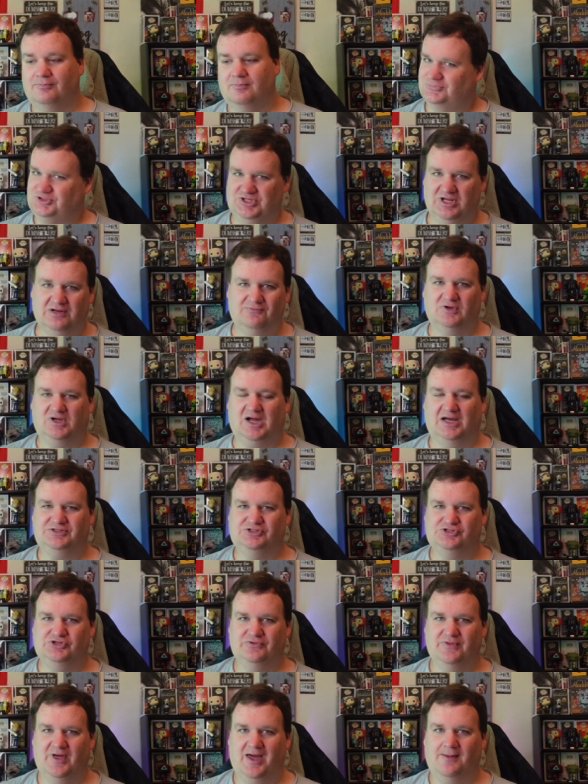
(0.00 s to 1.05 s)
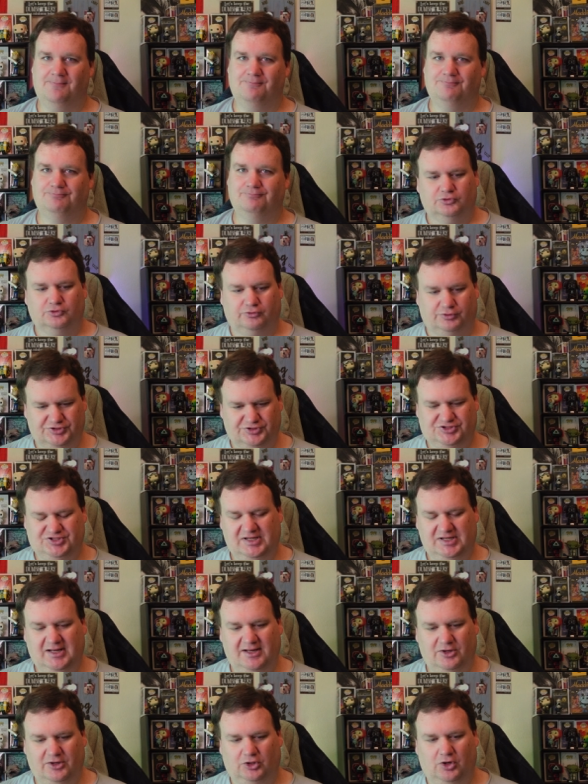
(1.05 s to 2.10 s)
She never got to do that.
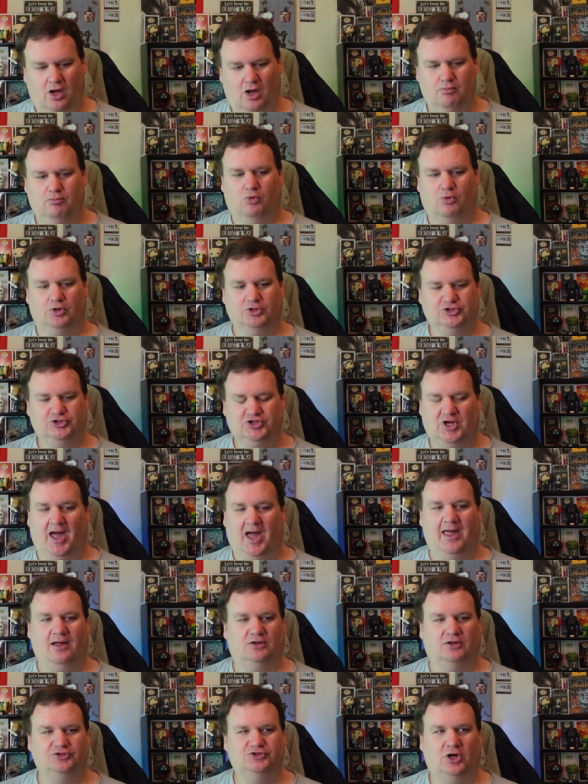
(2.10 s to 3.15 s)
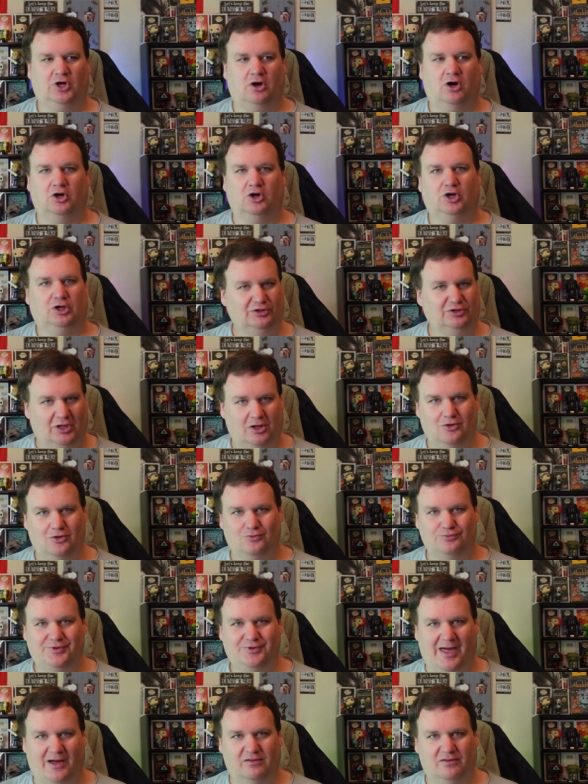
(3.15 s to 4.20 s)
Kristine and her unborn child are
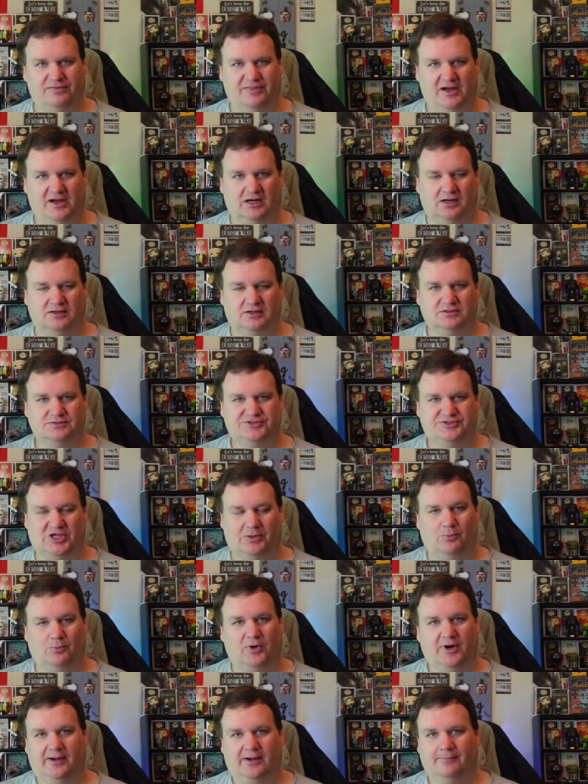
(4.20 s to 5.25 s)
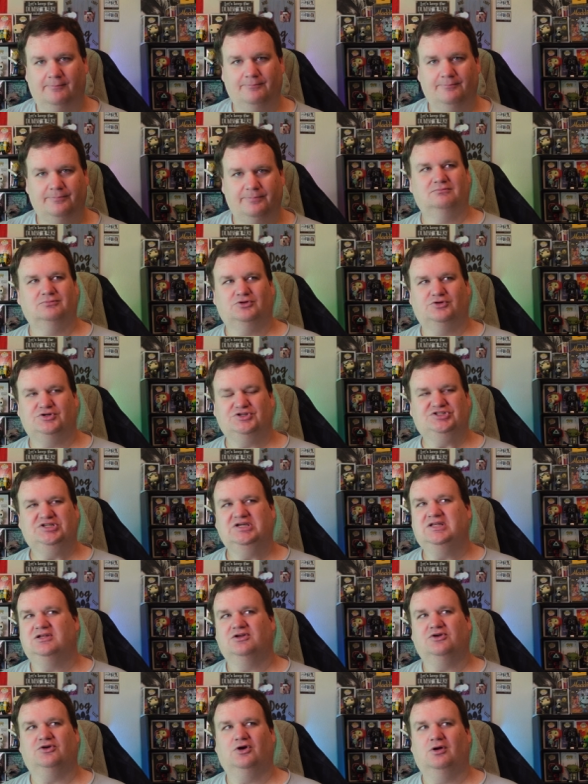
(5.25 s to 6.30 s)
alone out there somewhere.
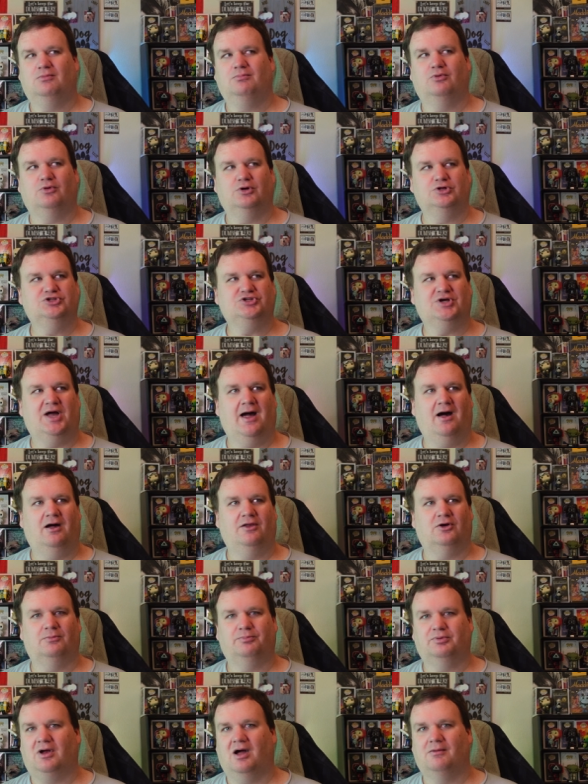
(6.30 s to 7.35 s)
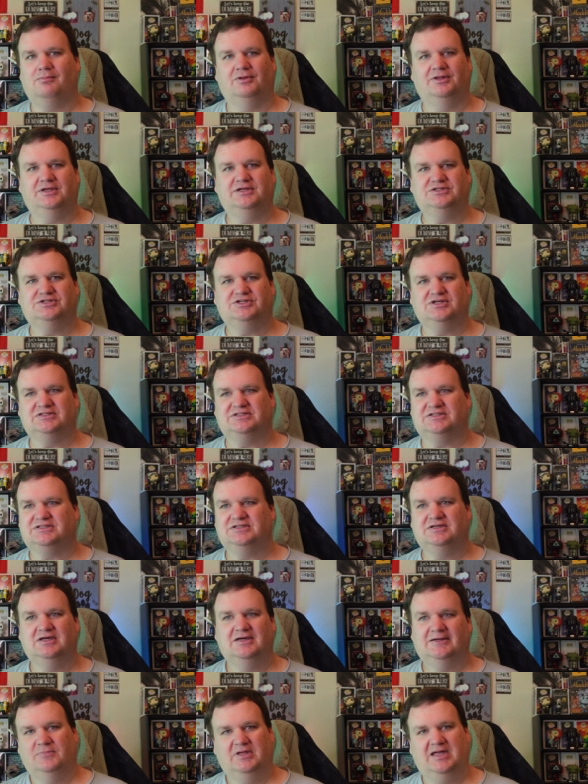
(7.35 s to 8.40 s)
Kristine and her unborn child are probably
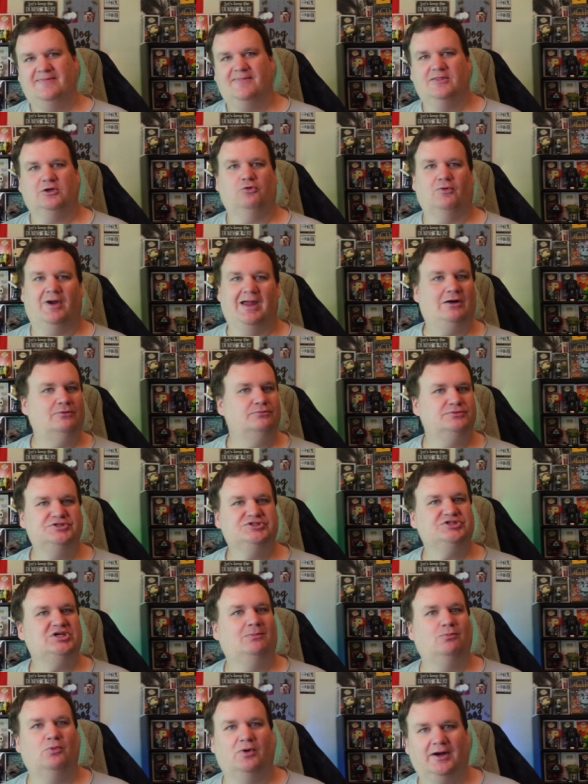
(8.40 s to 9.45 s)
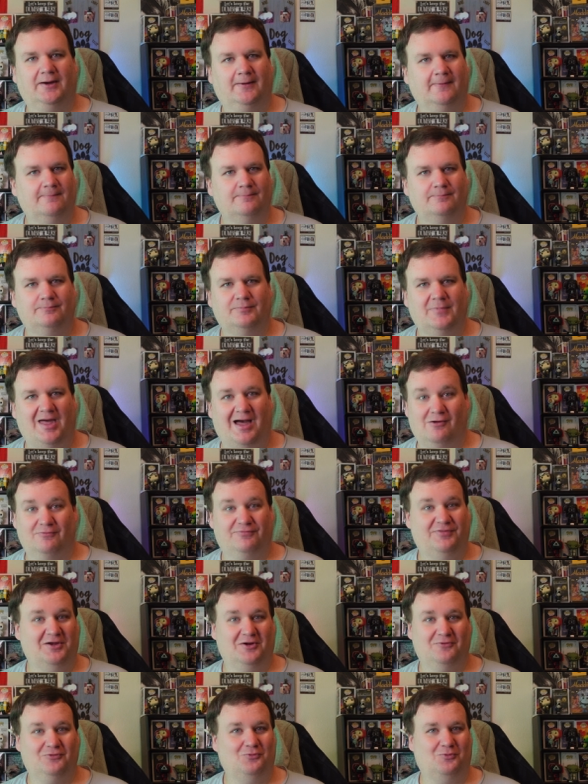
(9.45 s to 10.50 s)
just in the ground somewhere out
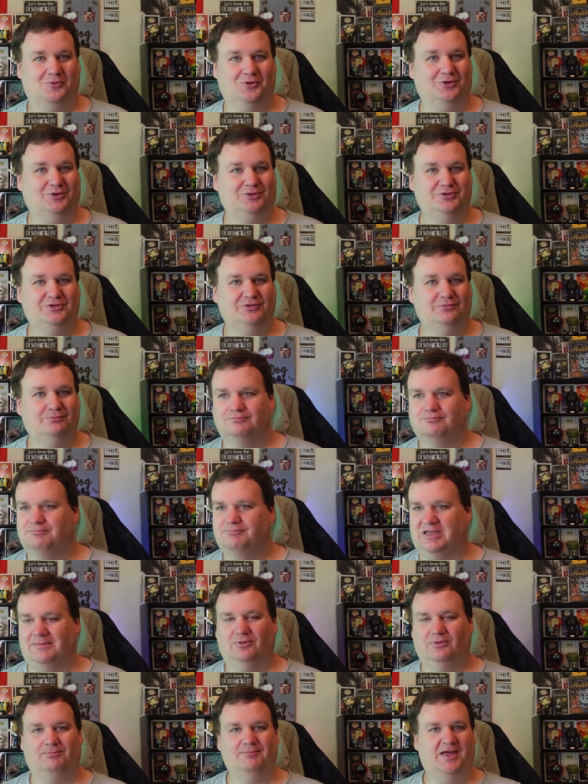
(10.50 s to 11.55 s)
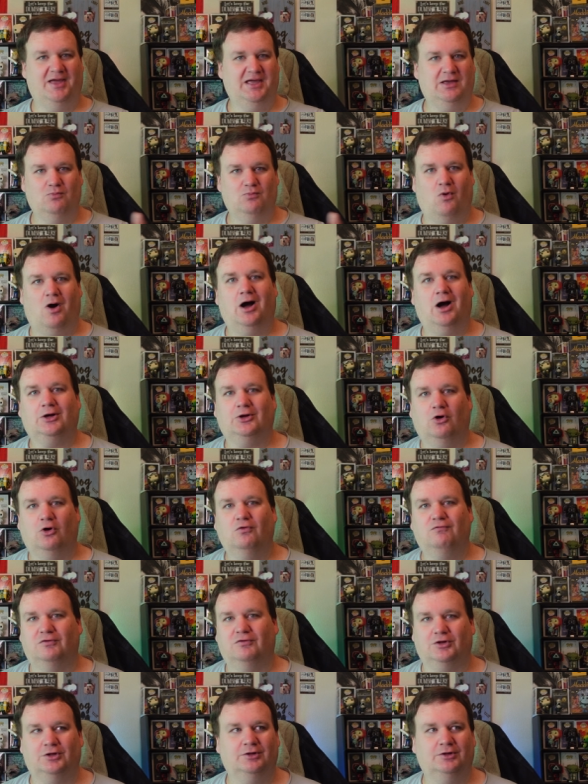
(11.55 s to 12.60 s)
there in the world. People may walk
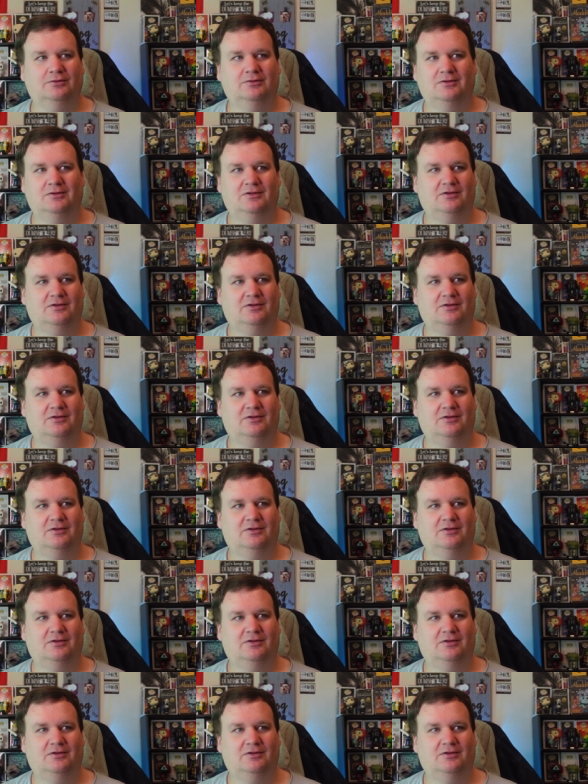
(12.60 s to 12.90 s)
over